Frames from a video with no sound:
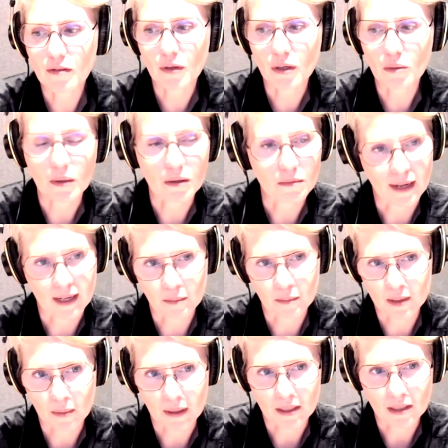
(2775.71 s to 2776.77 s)
have a very
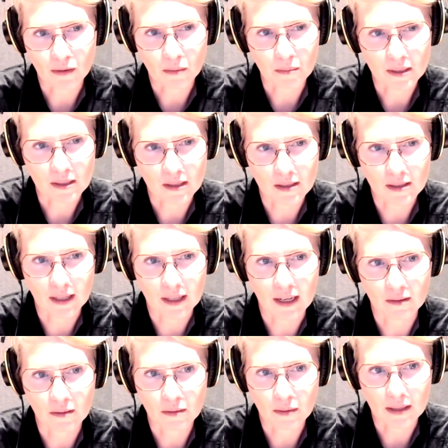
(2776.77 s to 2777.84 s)
well-rounded perspective on business.
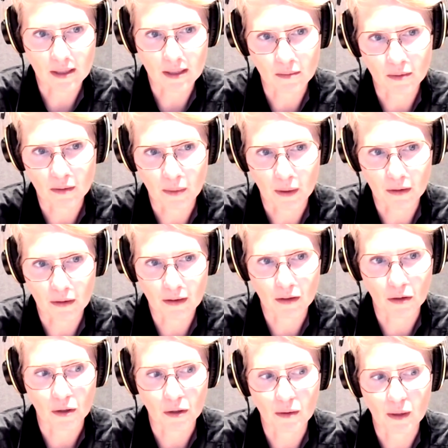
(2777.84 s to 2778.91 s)
Again, I said we're
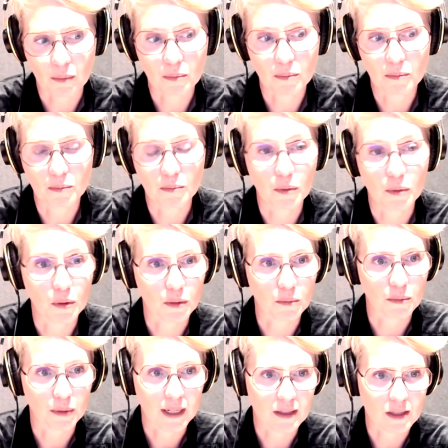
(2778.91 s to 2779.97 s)
both, you know, have
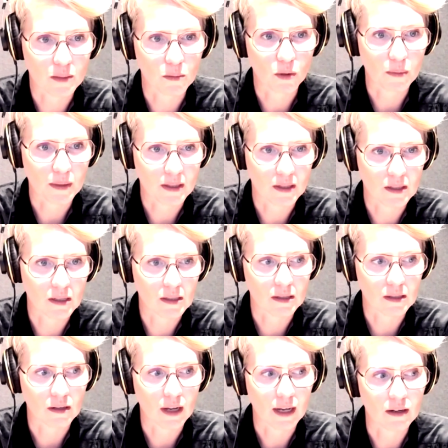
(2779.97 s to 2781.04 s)
born and bred in small
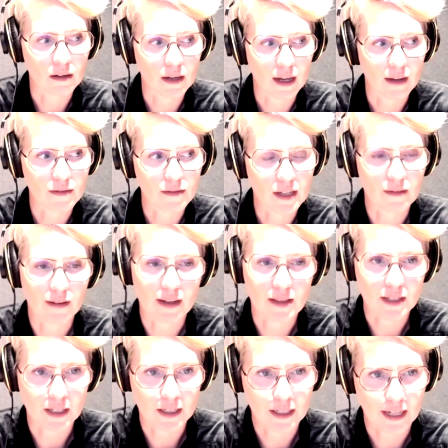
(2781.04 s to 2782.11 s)
businesses and have sat
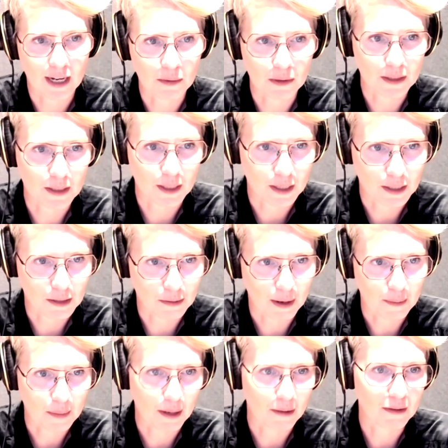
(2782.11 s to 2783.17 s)
around the dinner table listening
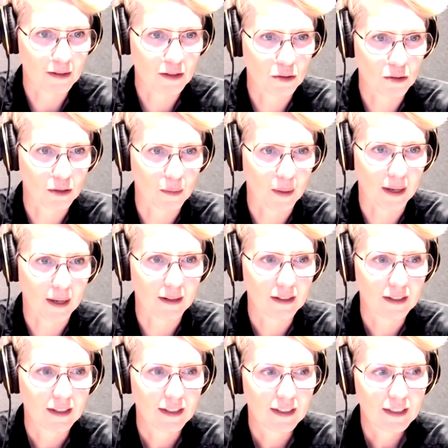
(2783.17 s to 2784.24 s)
to our parents talk
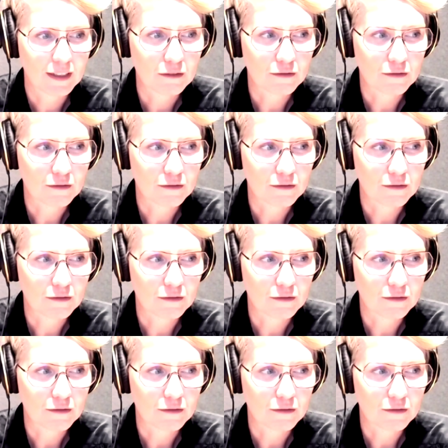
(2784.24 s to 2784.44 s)
about